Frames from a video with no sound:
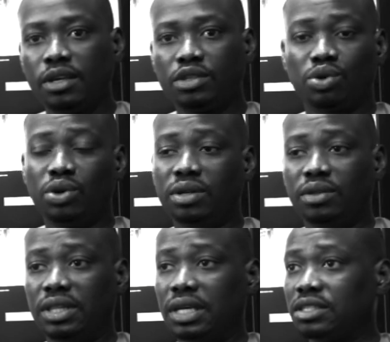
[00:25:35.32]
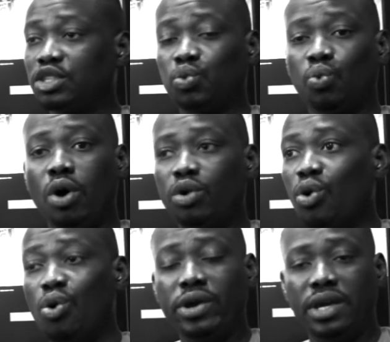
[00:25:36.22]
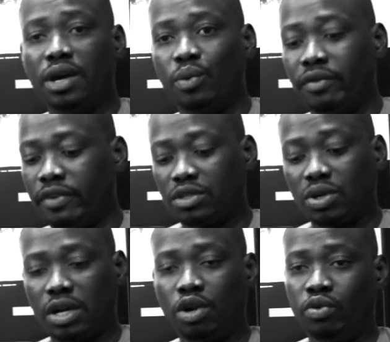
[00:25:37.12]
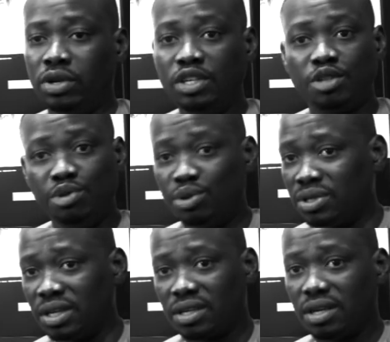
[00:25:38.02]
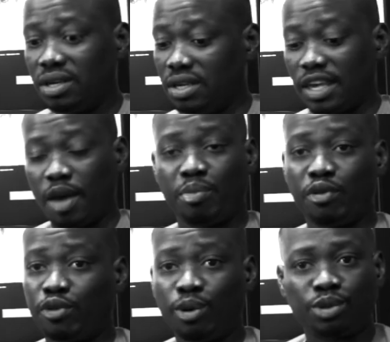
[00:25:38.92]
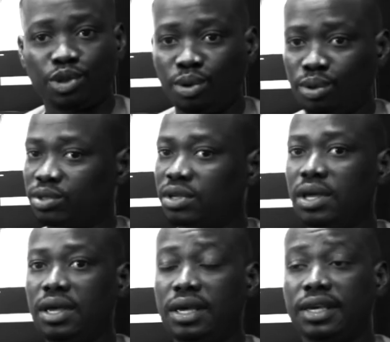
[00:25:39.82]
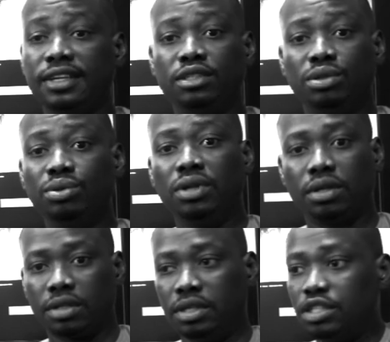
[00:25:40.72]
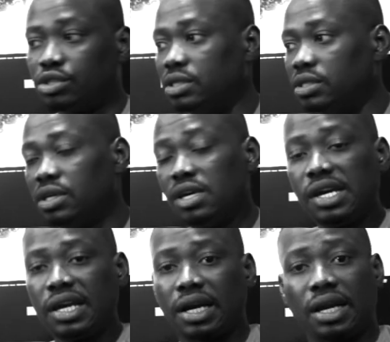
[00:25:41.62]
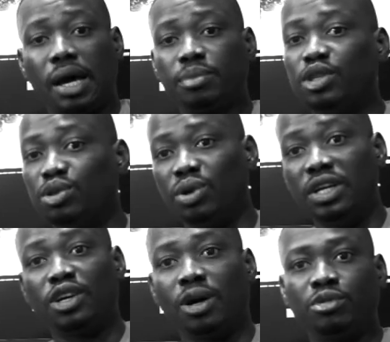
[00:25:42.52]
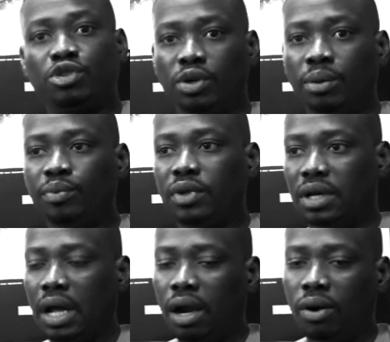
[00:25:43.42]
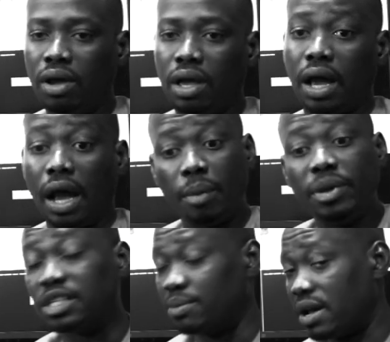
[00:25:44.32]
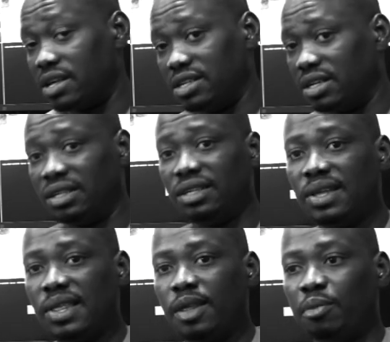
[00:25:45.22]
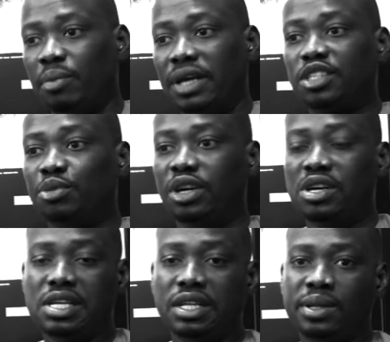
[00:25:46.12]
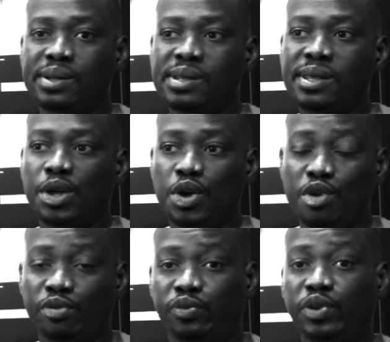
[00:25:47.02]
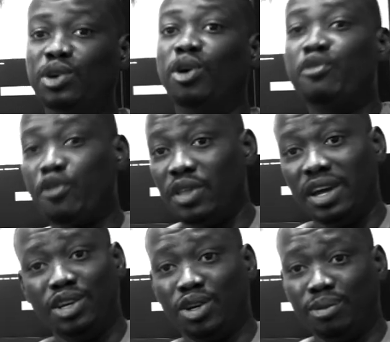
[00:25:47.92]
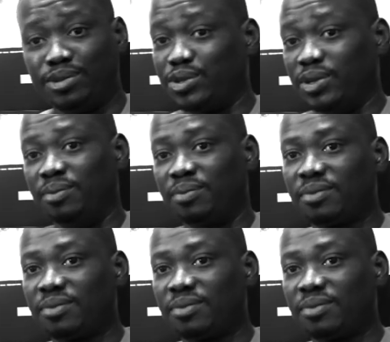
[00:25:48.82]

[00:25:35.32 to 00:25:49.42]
So there's this one whole year where Vector cannot release music, he can't perform shows, he can't do nothing, literally clamped his whole income stream. Now, I'm his manager, meant to be earning a fee off of that income stream.